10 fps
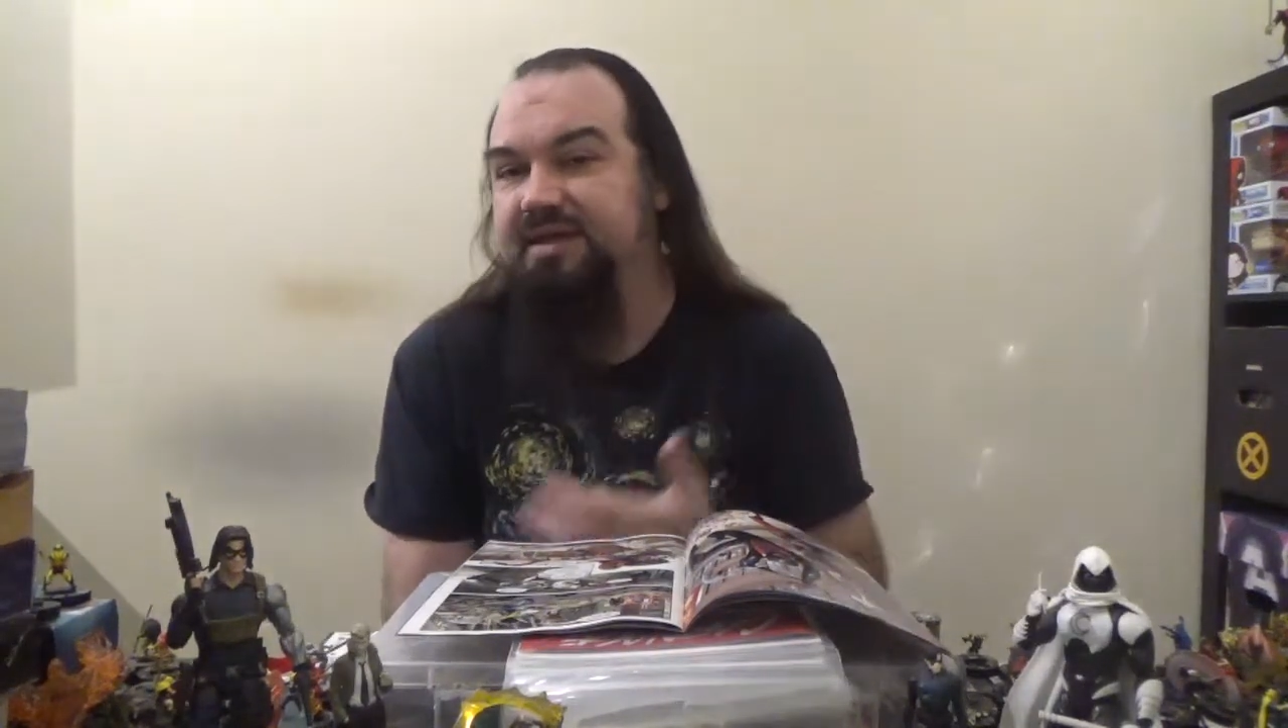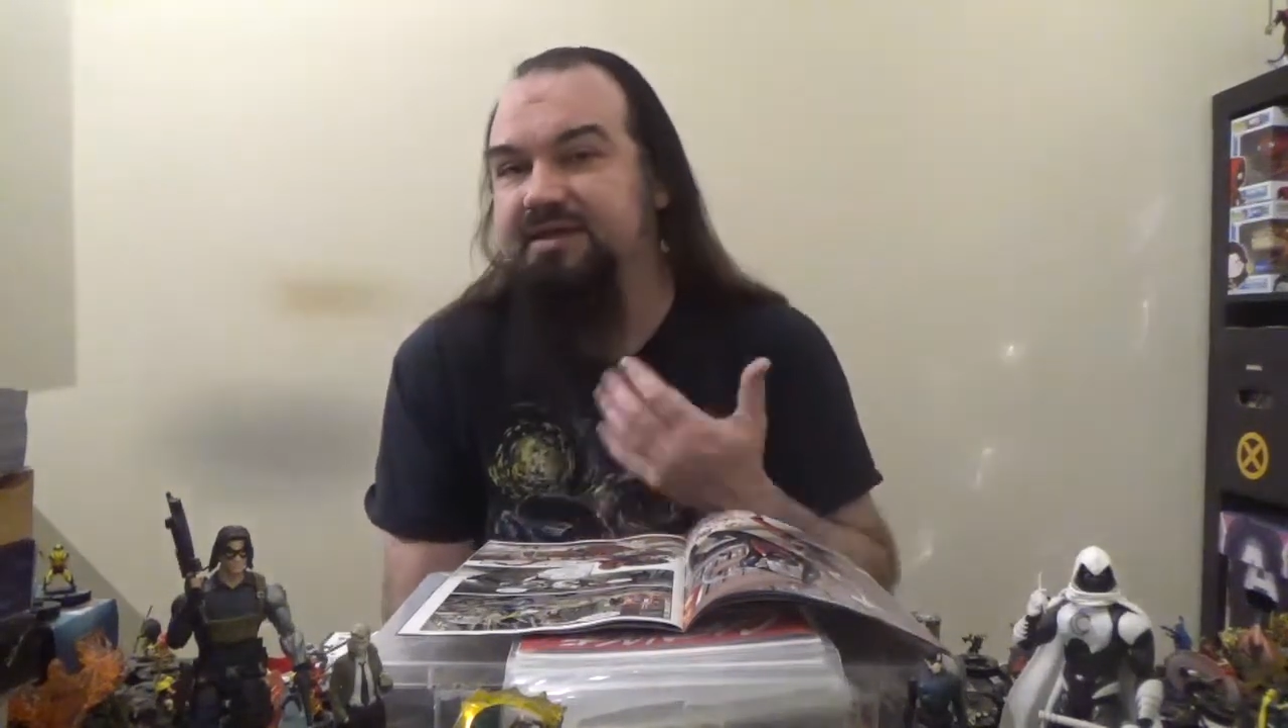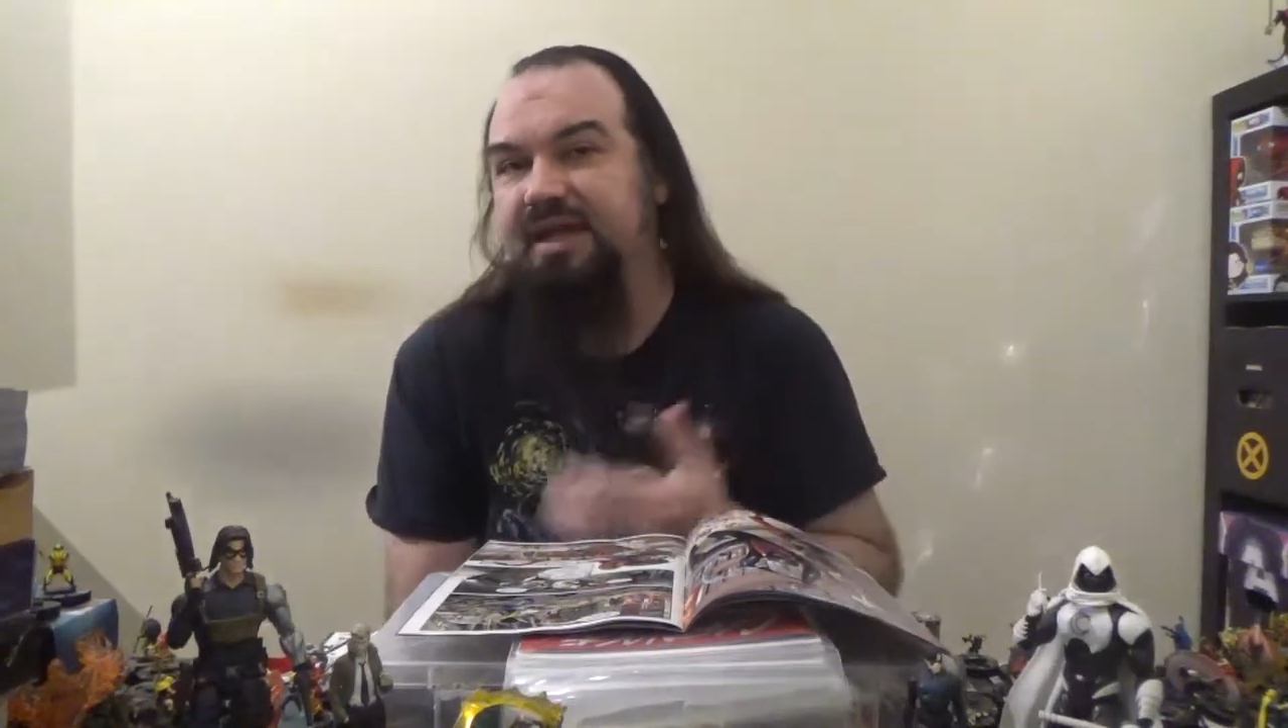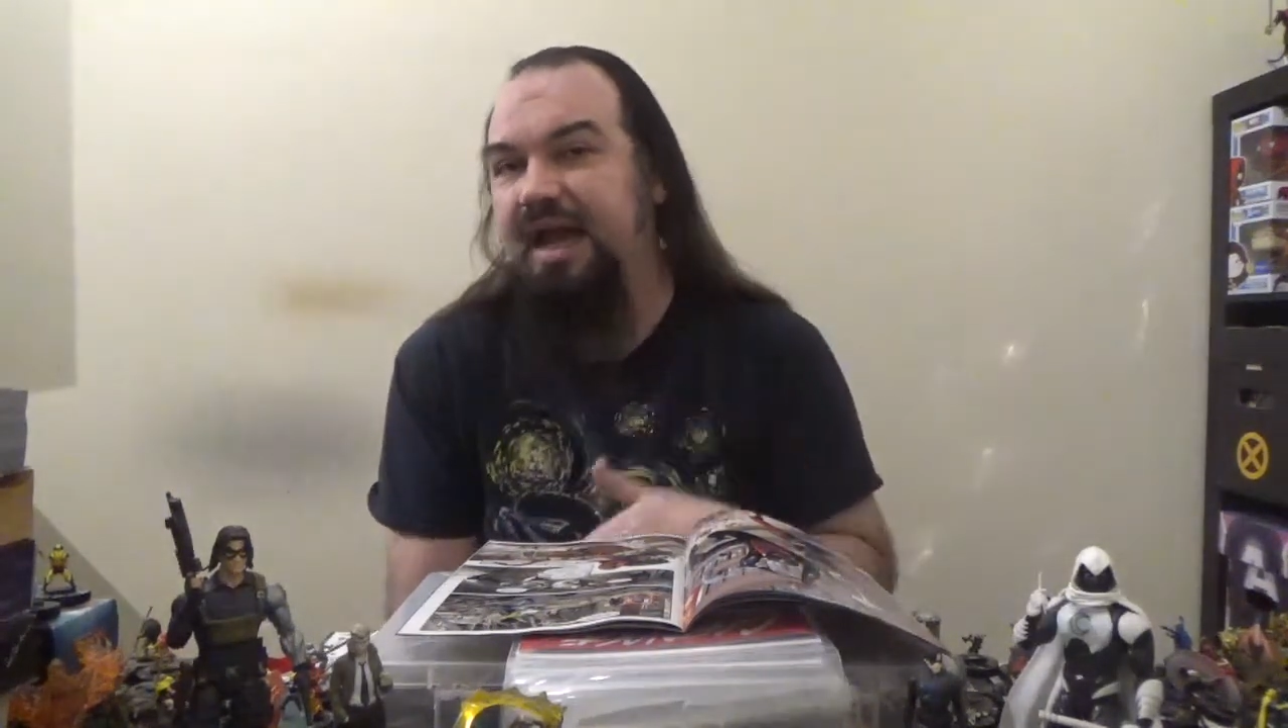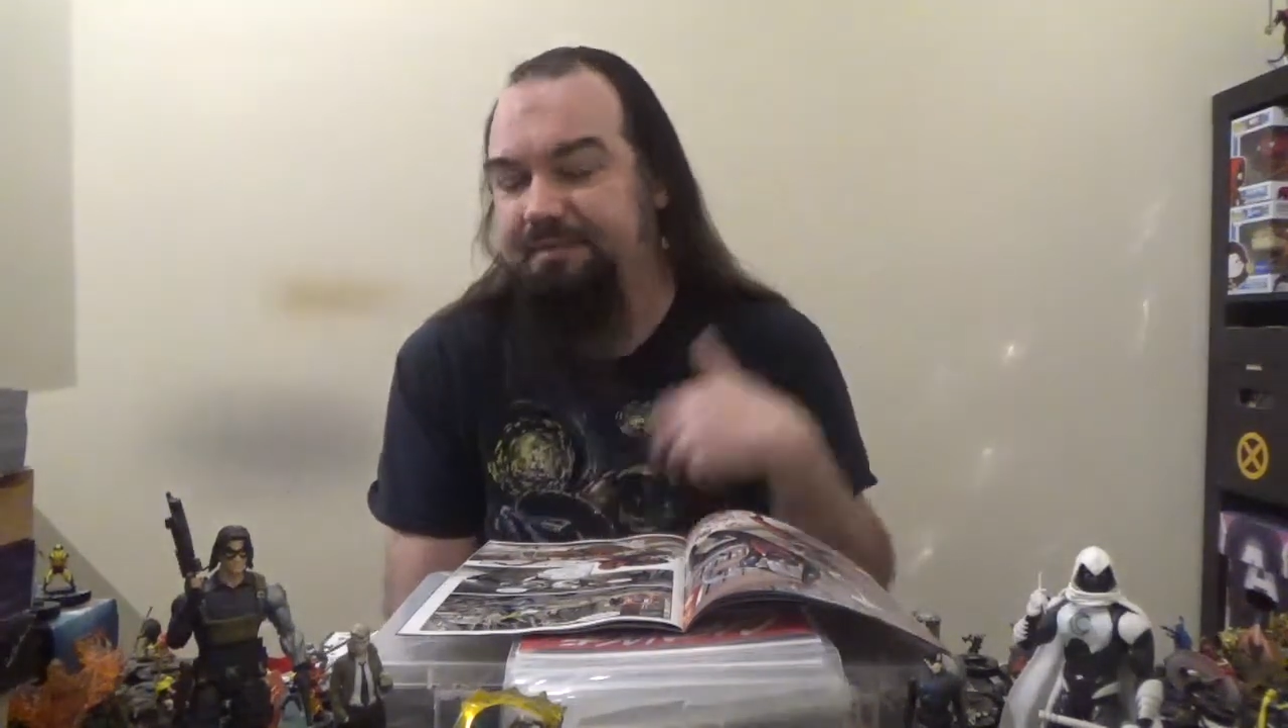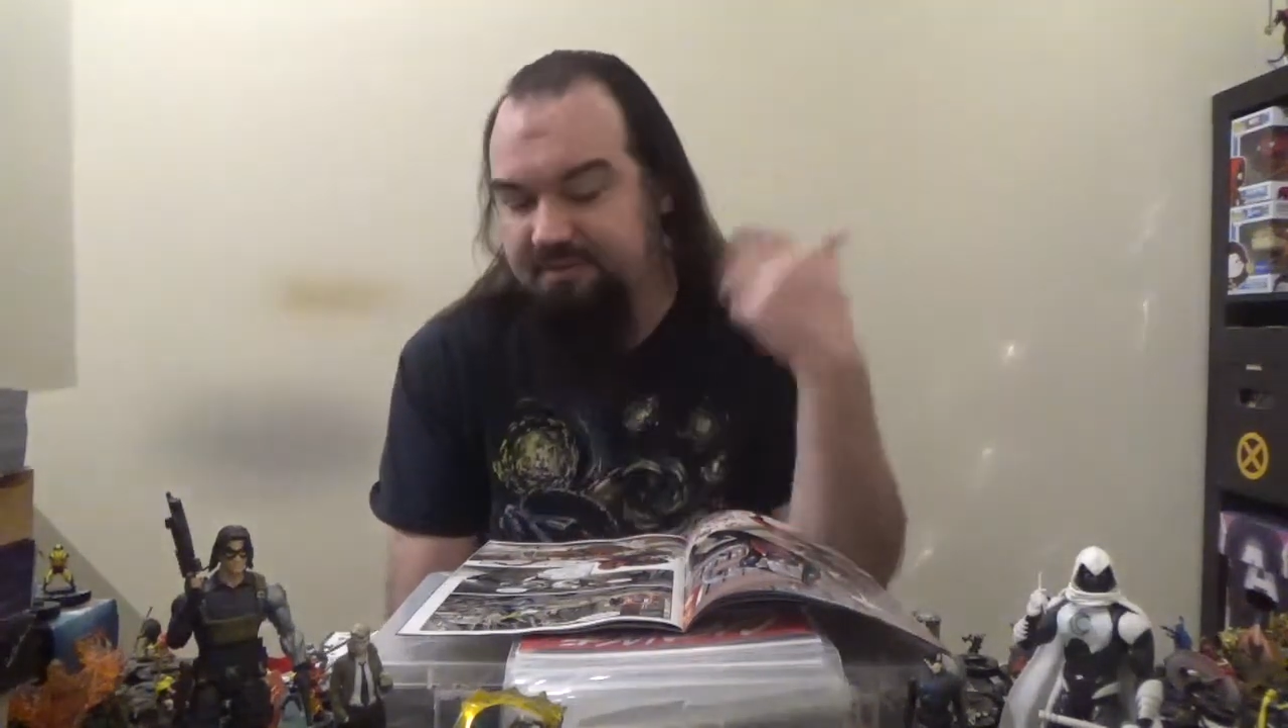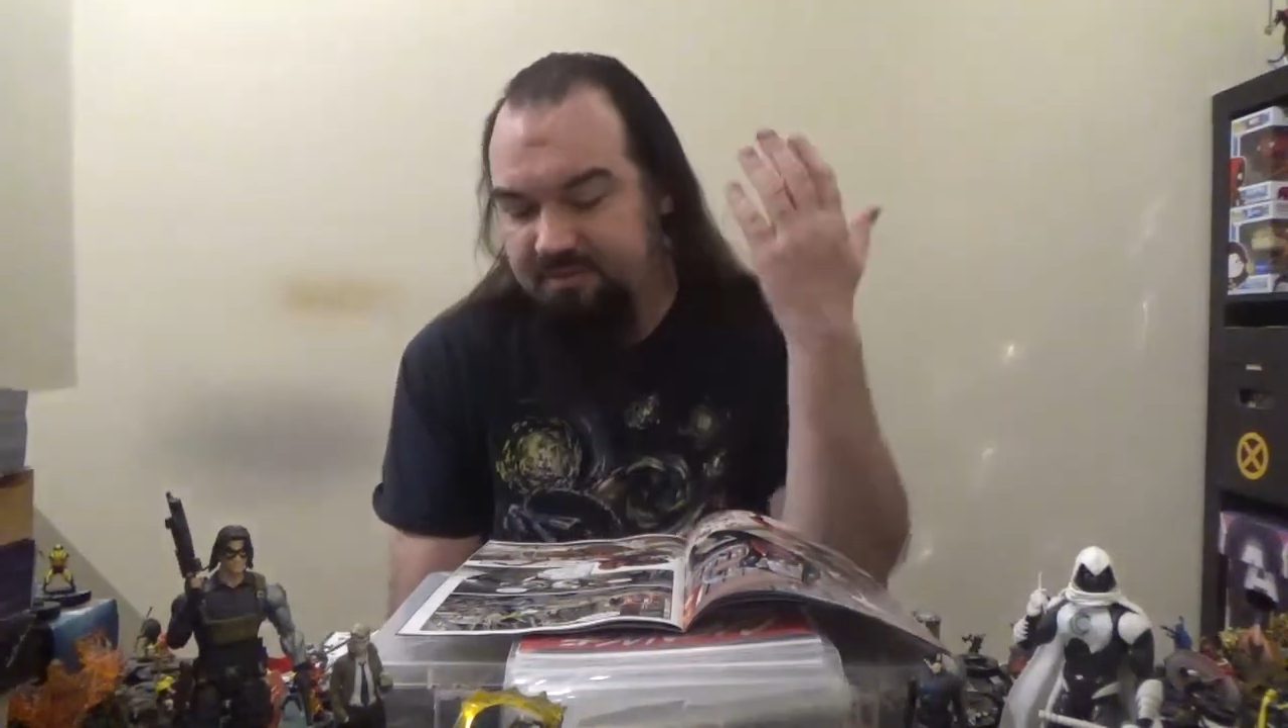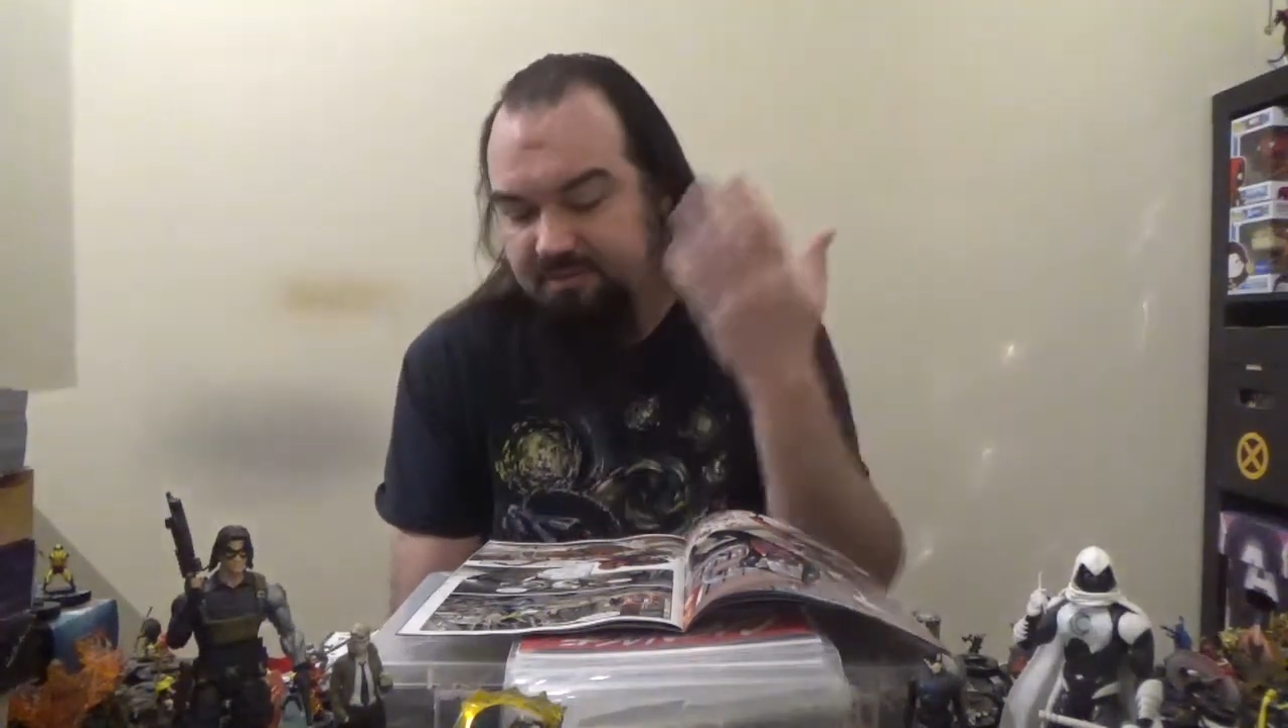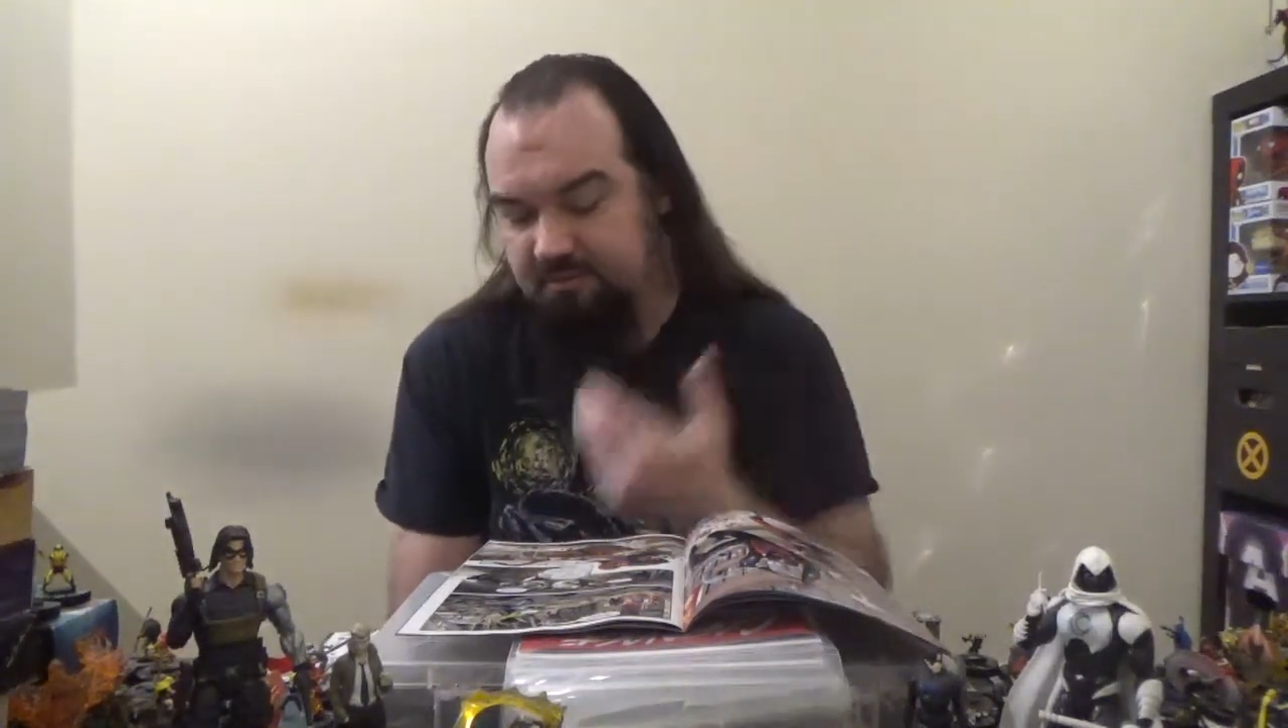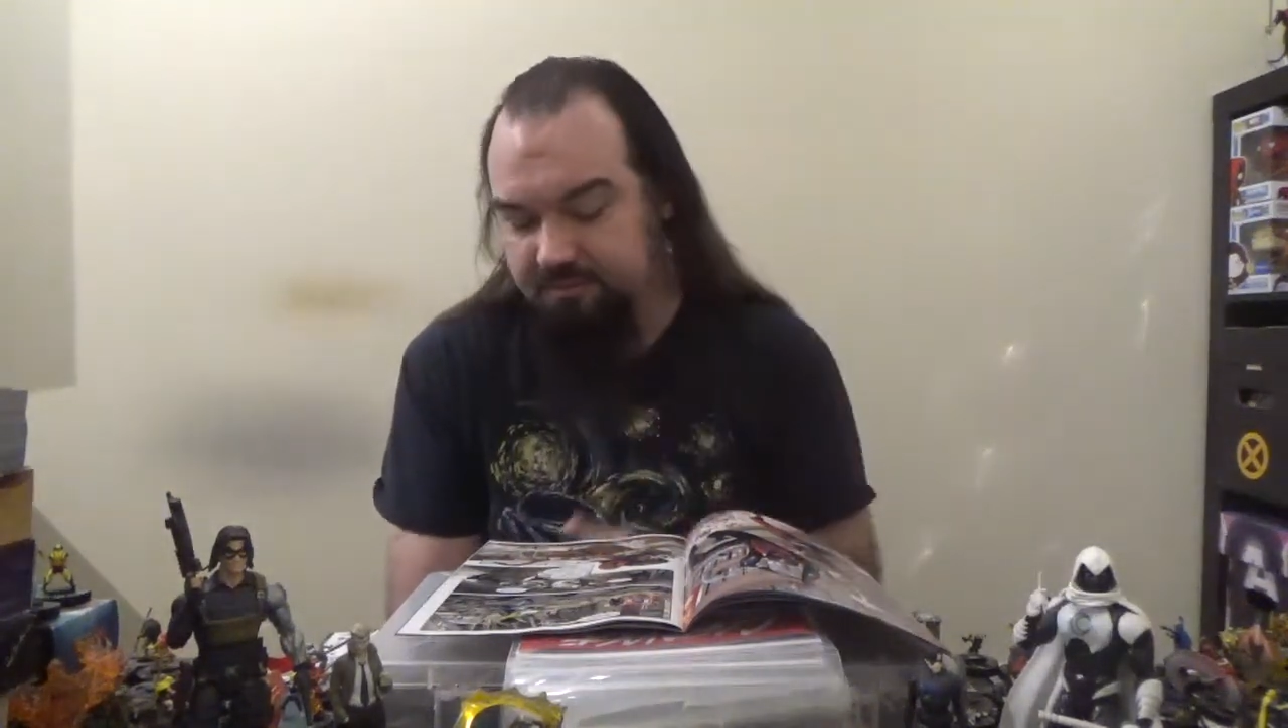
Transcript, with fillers: collapsed.